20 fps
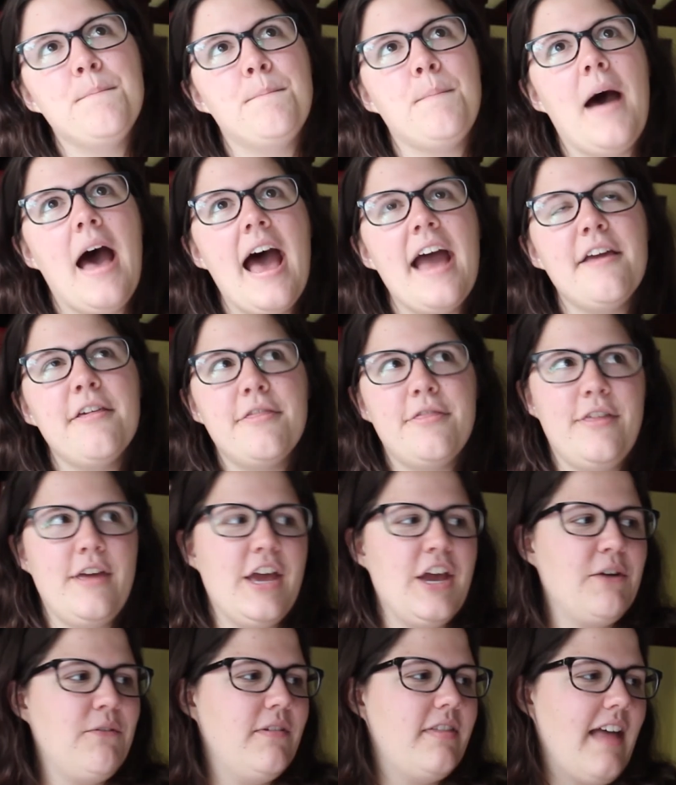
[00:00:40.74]
My
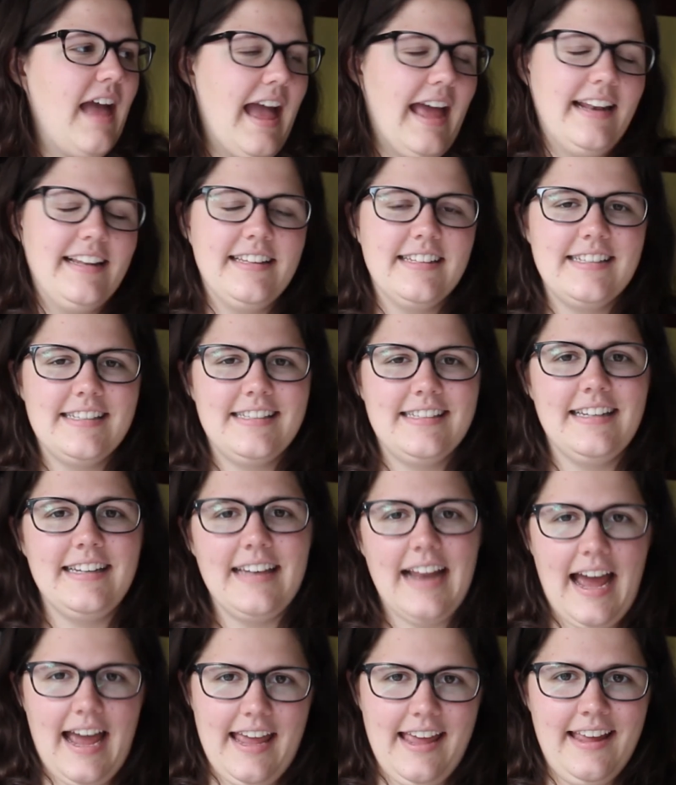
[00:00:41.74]
thing with Endless
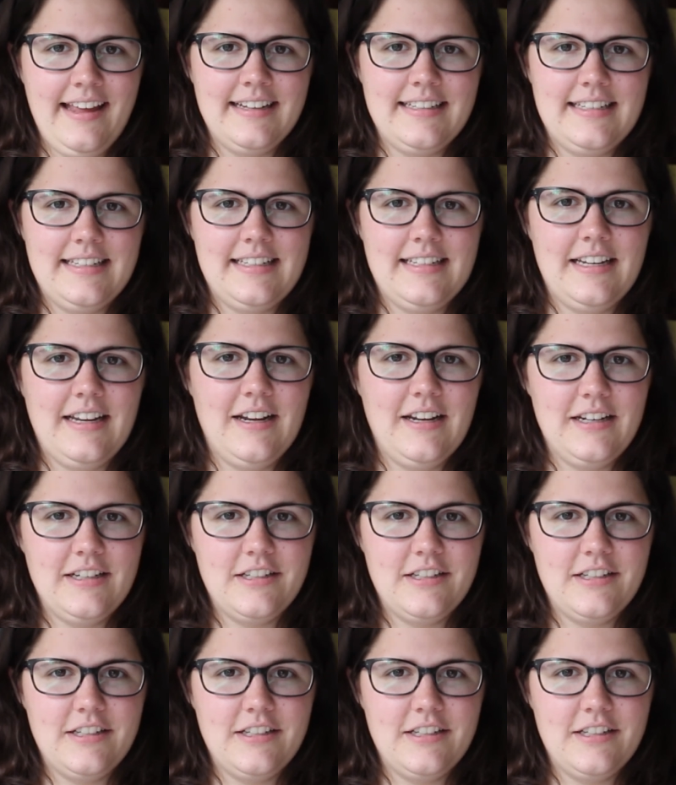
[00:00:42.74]
Night,